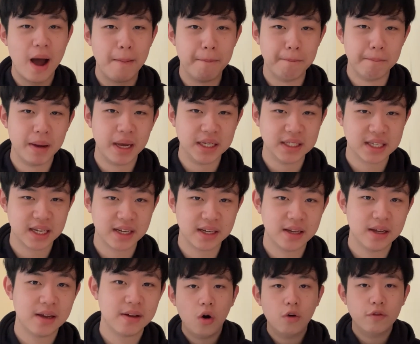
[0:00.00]

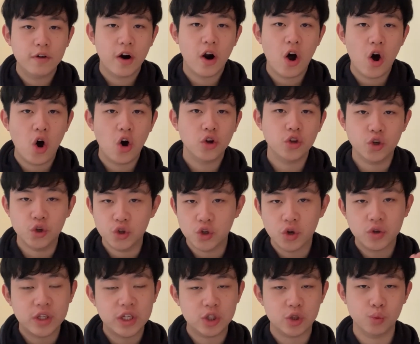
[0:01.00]
amazing. Overall, you
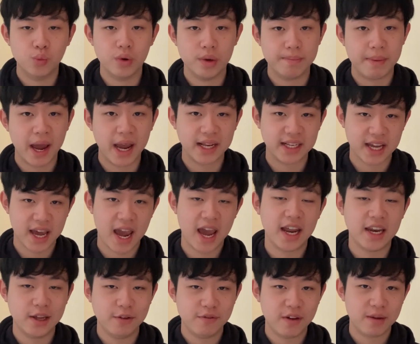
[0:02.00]
don't need to repaint
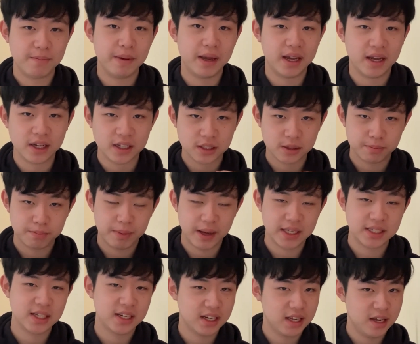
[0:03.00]
anything because
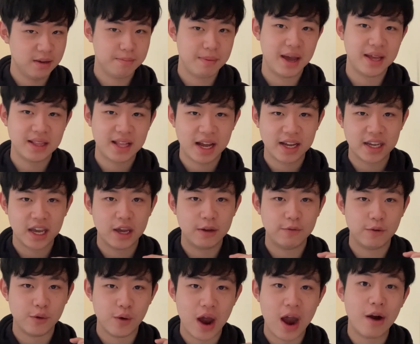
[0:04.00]
basically Bandai
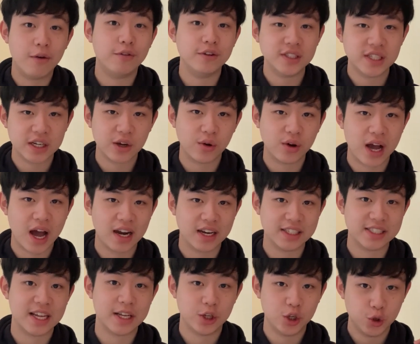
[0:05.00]
gave you every single
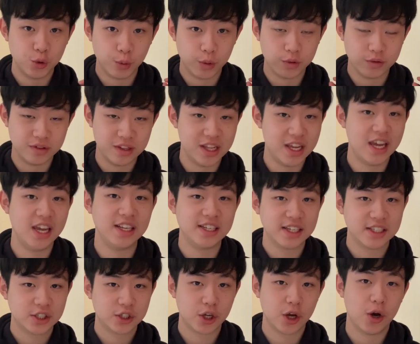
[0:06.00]
color that you will
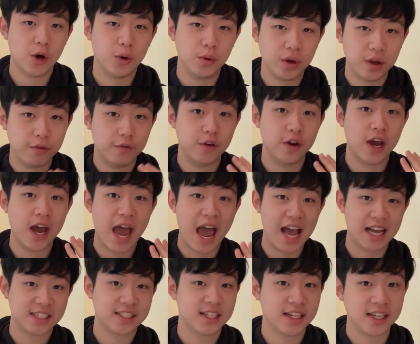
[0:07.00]
need. So if you're
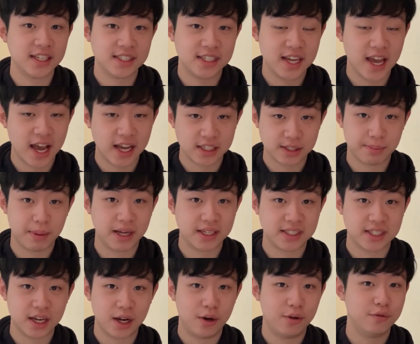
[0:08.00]
as lazy as
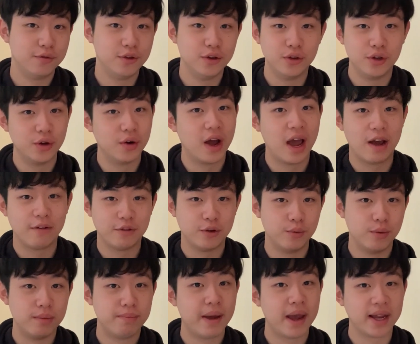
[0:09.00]
myself, you don't have to
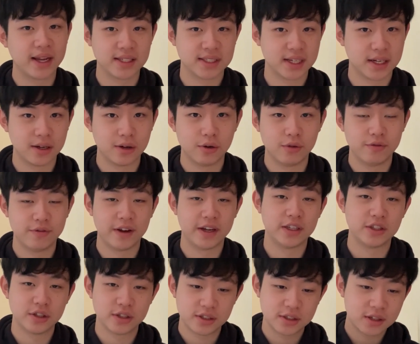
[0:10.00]
repaint a single
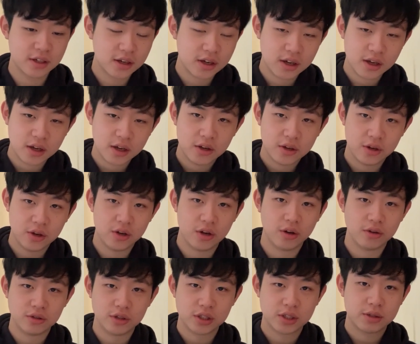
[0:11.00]
thing. Just, you
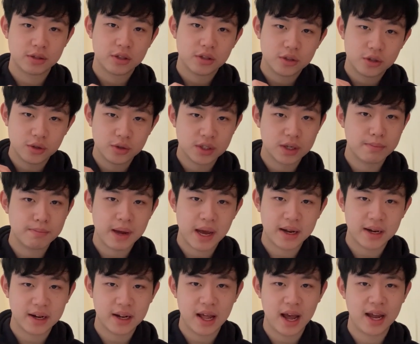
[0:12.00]
know, just do some
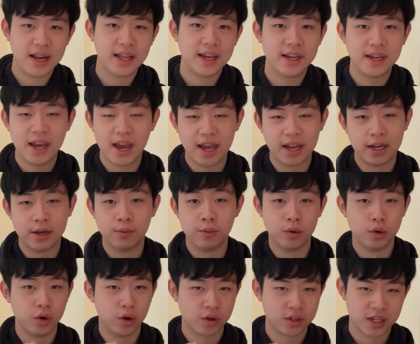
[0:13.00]
panel lining and it
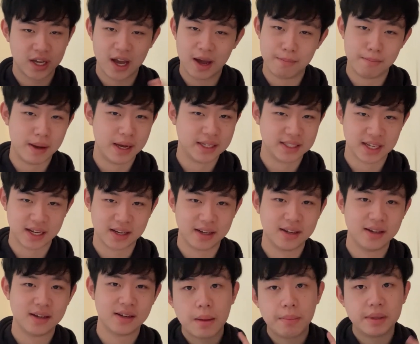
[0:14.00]
will look amazing.
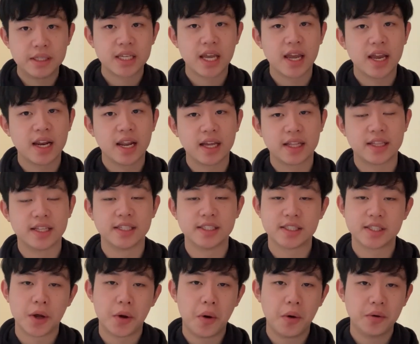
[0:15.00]
Let me say it like this,
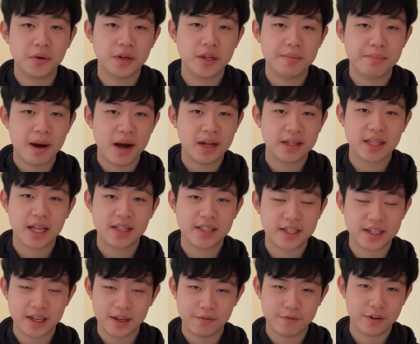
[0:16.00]
the only part that
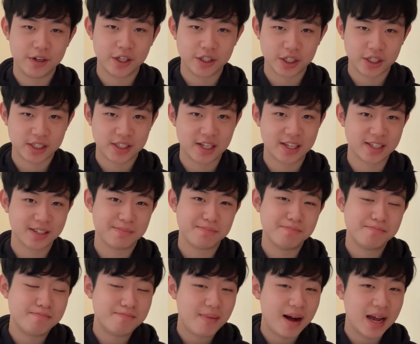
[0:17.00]
the Infinite Justice
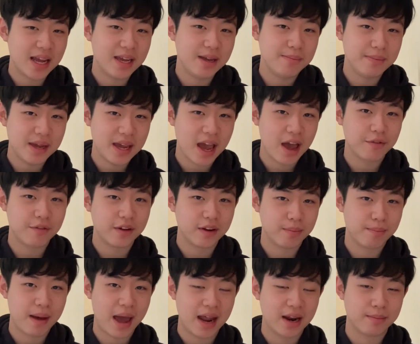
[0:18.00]
might be having
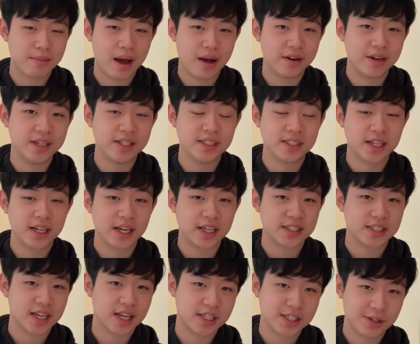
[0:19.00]
a bad about it is the
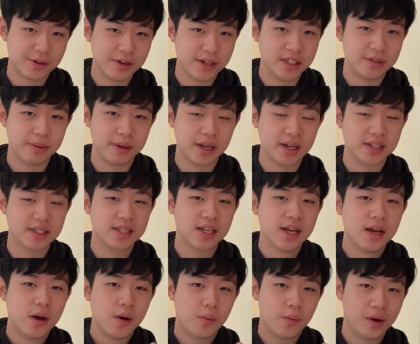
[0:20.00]
accessories because
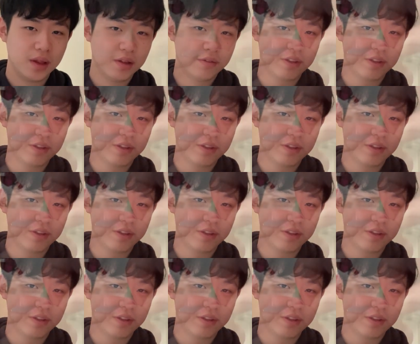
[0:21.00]
one